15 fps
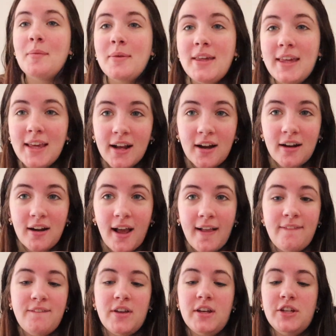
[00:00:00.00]
I'm here.
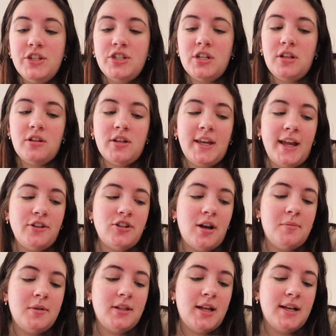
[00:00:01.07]
I finished another K
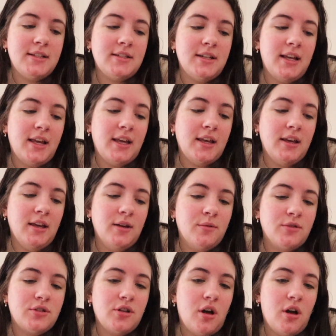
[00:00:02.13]
drama last night. It was